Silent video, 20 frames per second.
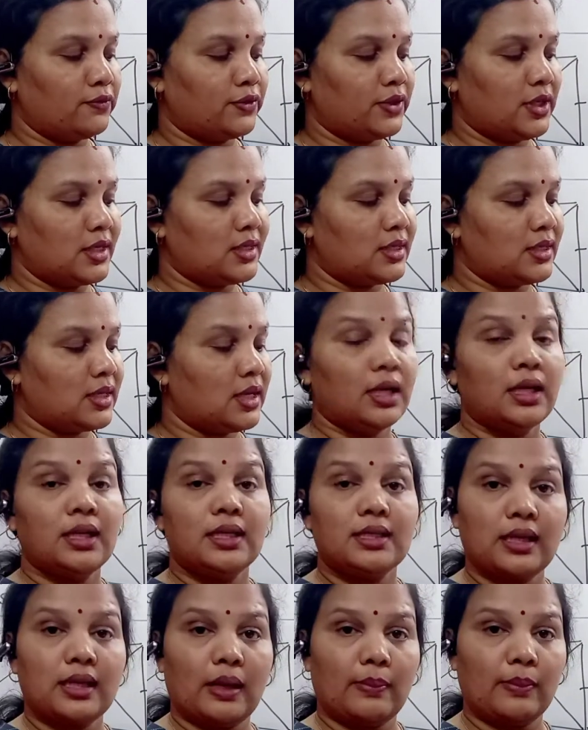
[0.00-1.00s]
this
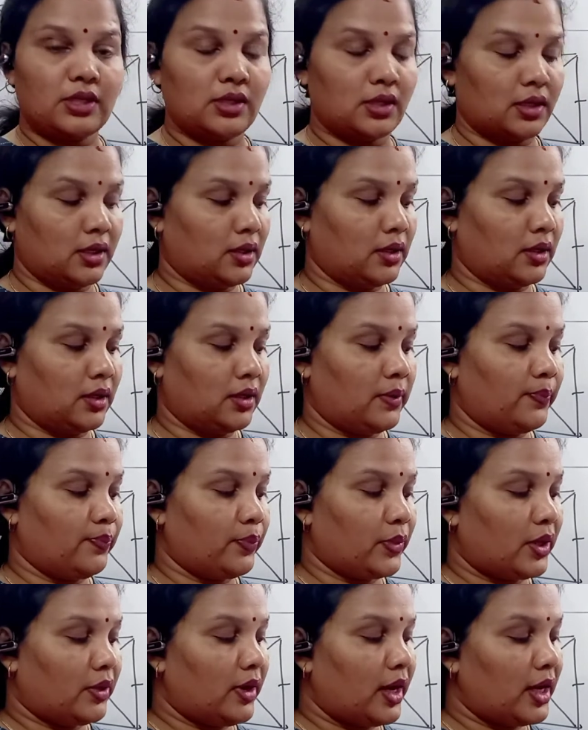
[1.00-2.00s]
semicircle,
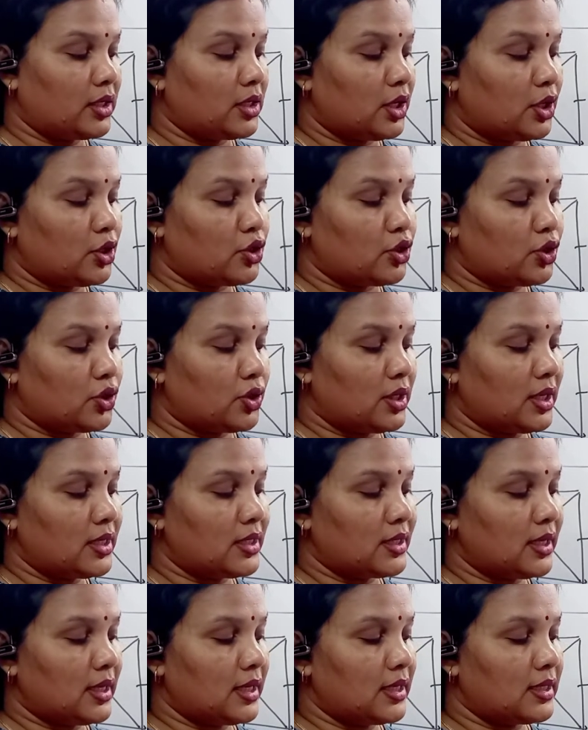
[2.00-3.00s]
right? So this
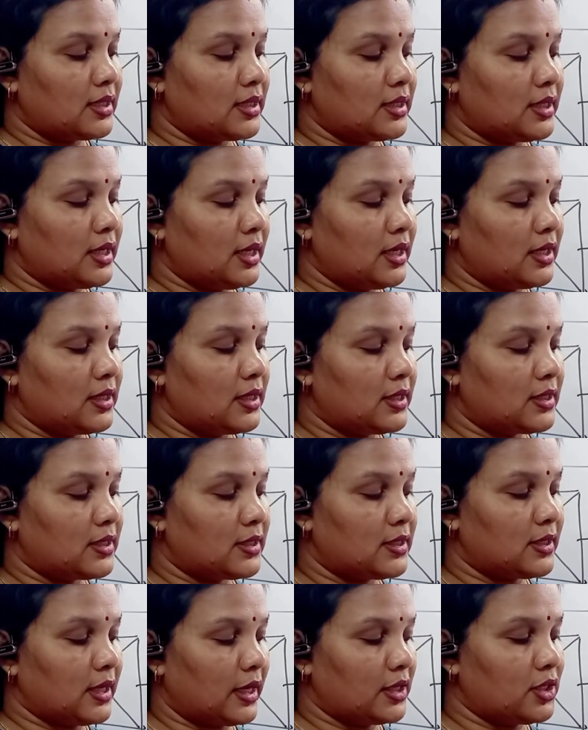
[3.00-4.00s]
is the
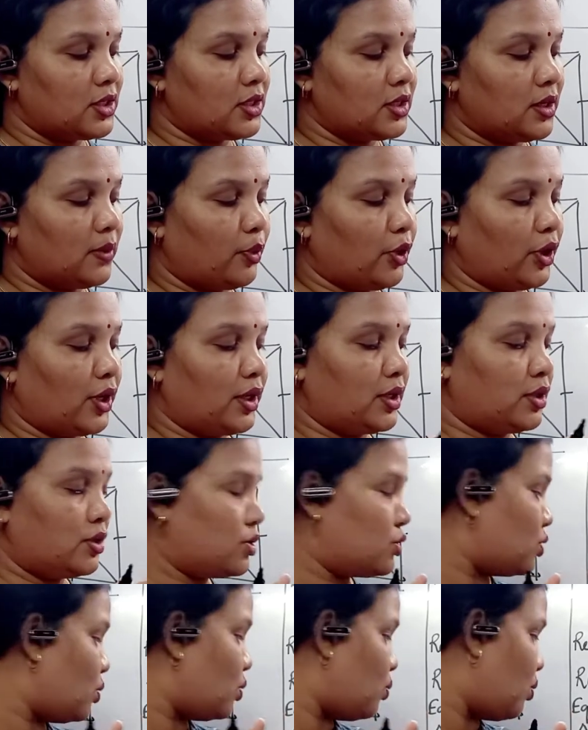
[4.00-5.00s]
center point.
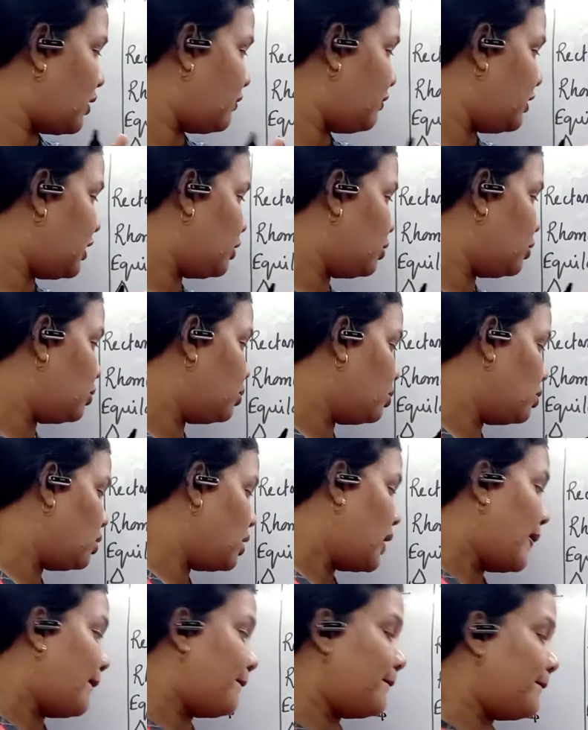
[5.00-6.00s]
So what will you do?
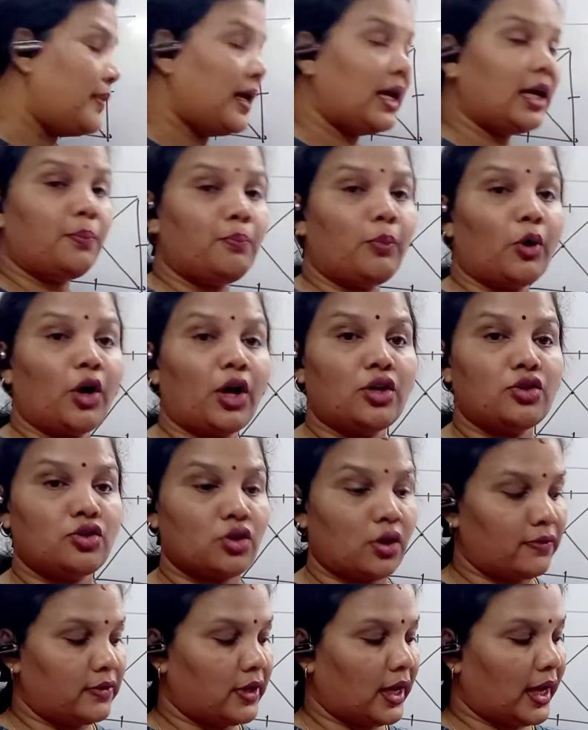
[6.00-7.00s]
Midpoint
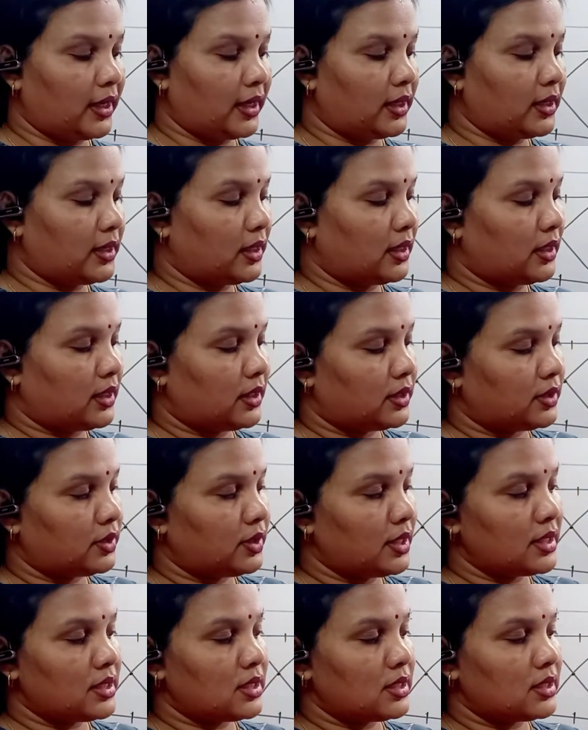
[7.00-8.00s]
of diagonal,
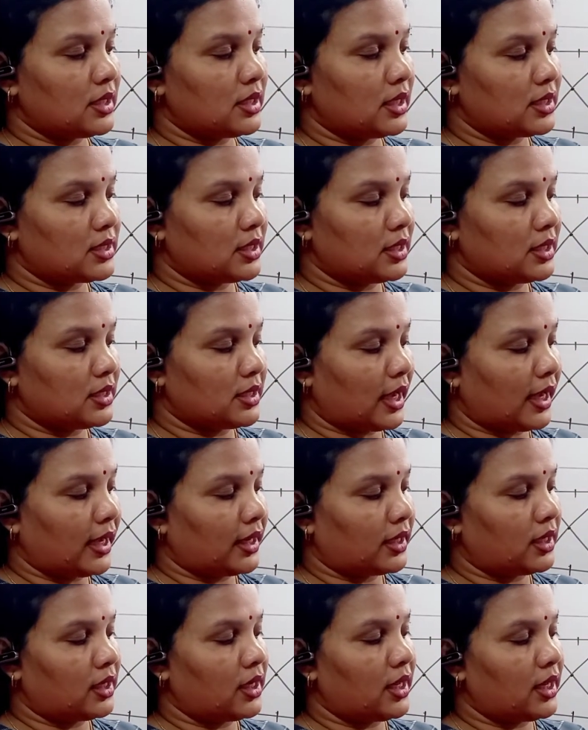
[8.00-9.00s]
this is the
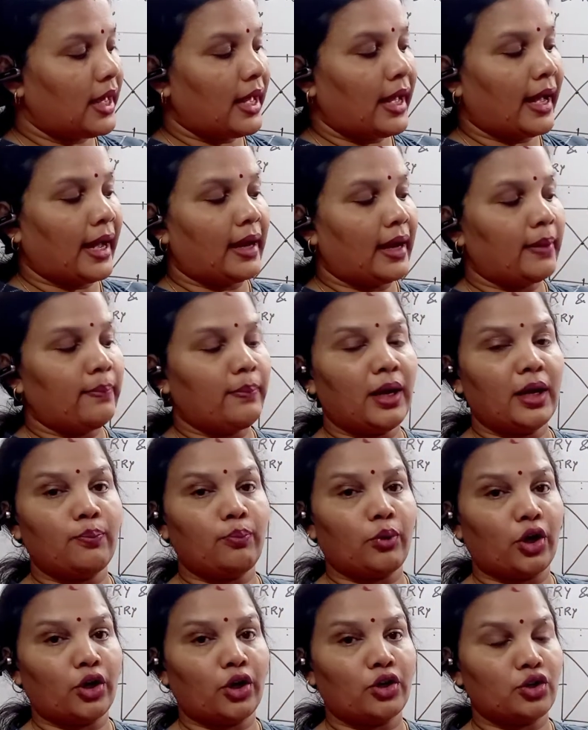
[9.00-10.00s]
diagonal, and
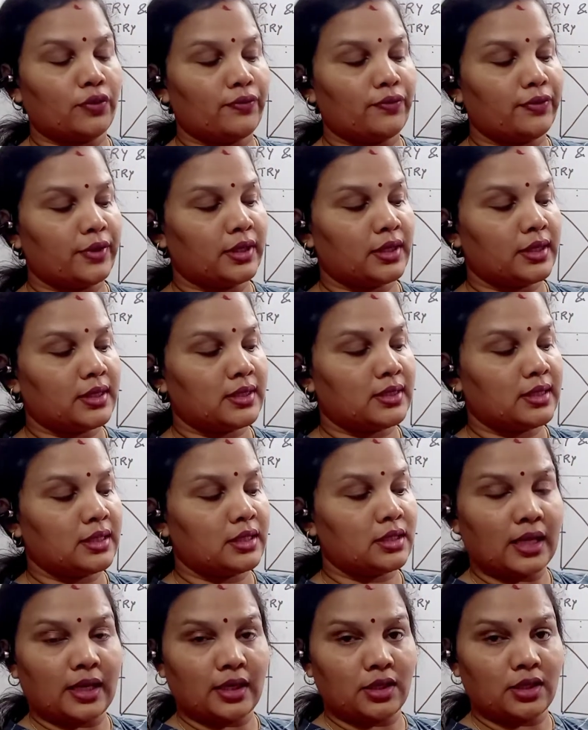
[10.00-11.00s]
midpoint of it is this
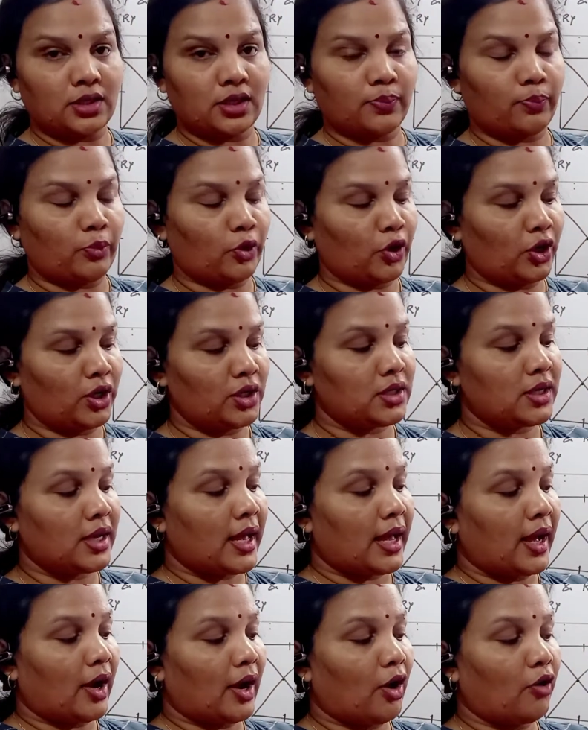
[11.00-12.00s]
center point.
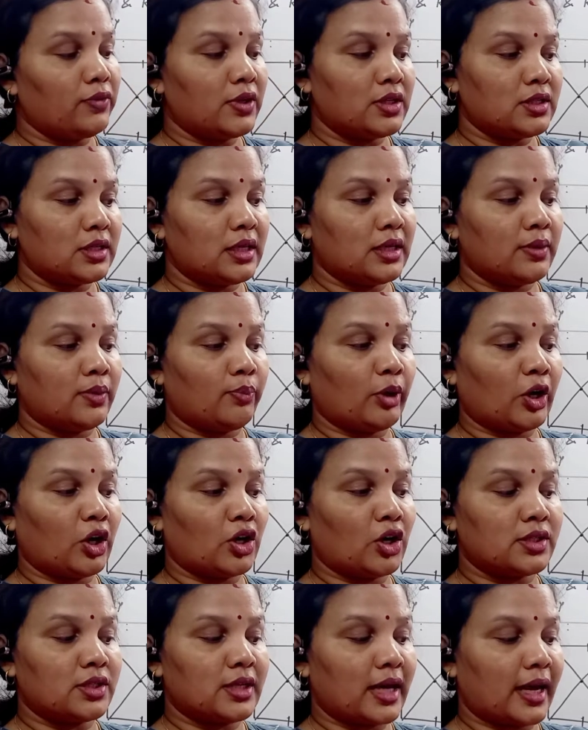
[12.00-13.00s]
Obviously
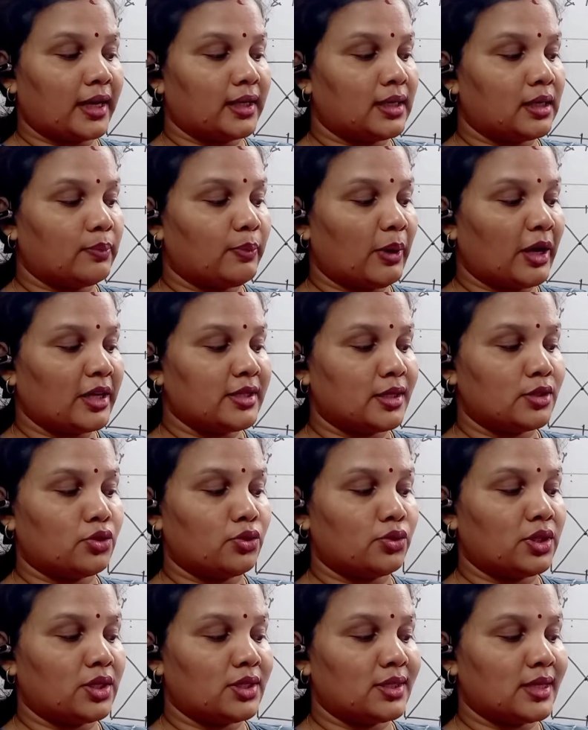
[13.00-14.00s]
because diagonal passes through
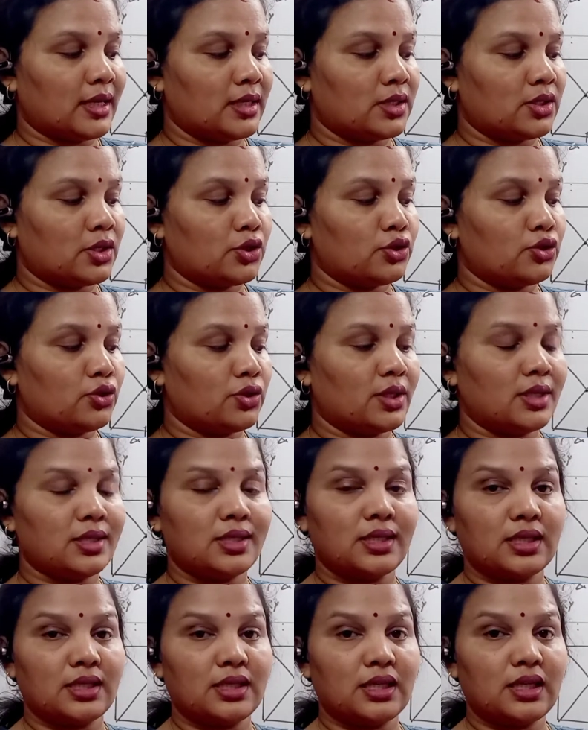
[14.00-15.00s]
the center, so this
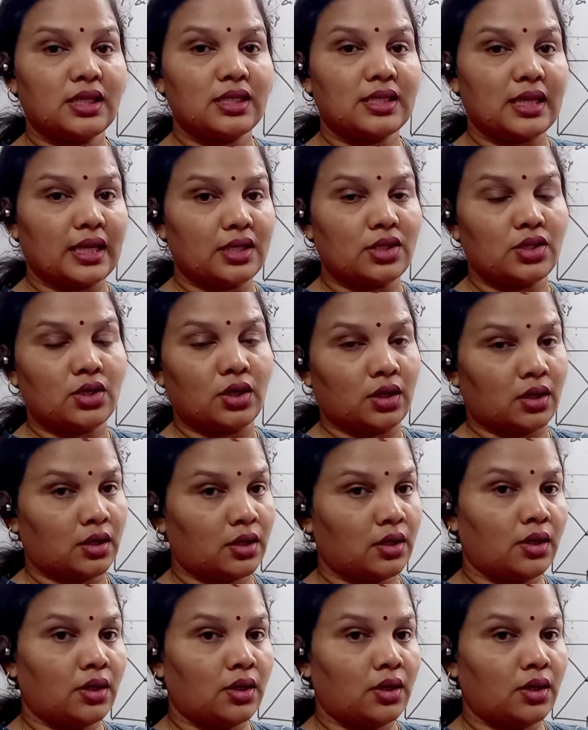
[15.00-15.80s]
is the center.